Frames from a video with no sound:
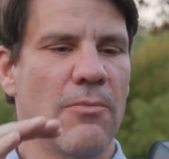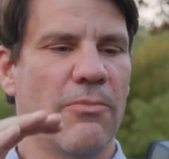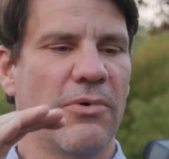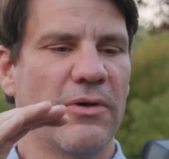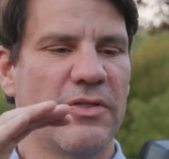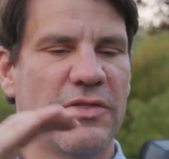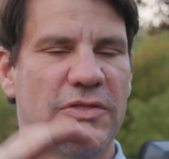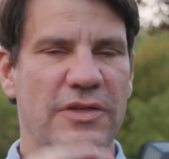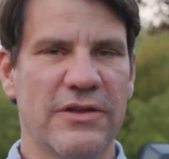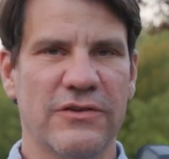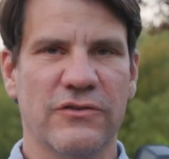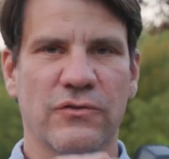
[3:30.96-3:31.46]

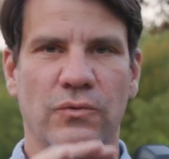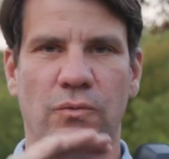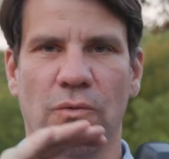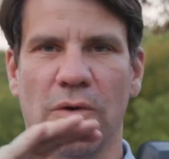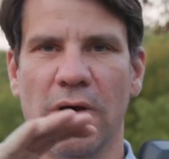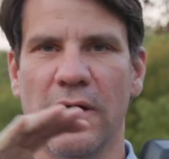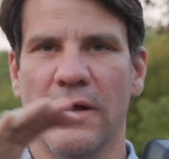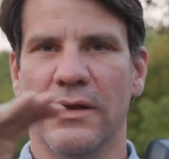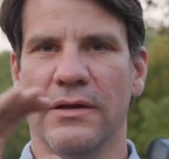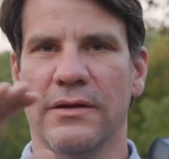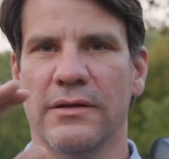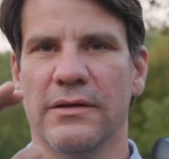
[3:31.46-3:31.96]
But this
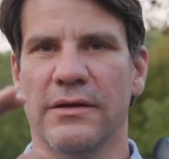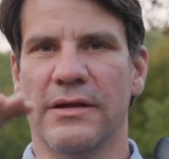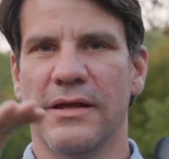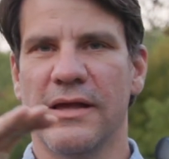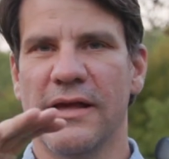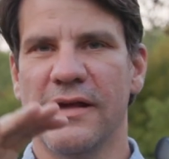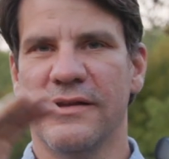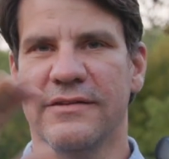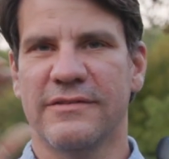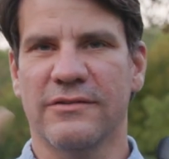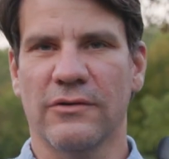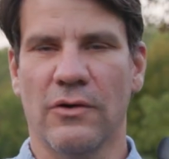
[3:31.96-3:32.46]
one,
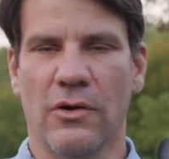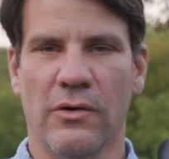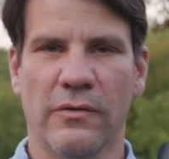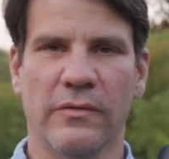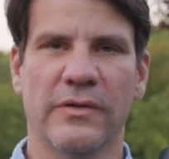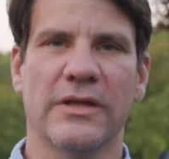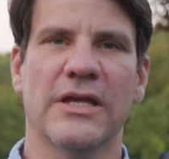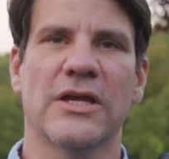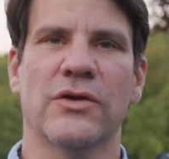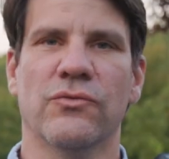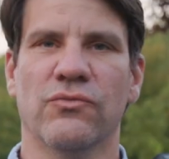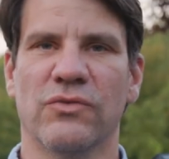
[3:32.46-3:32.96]
it's
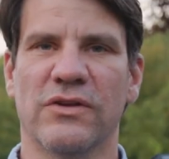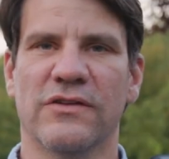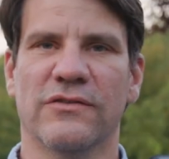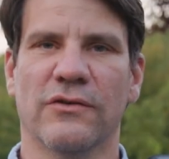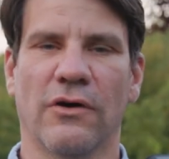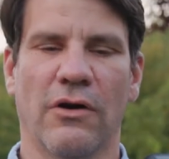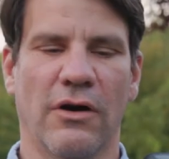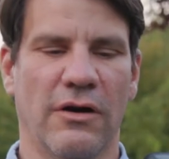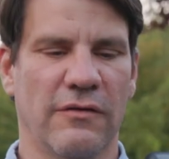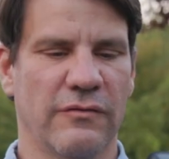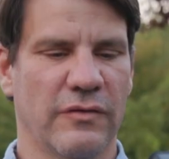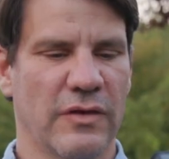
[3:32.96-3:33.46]
only in
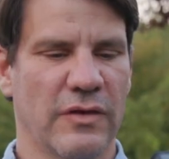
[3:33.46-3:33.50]
resolve.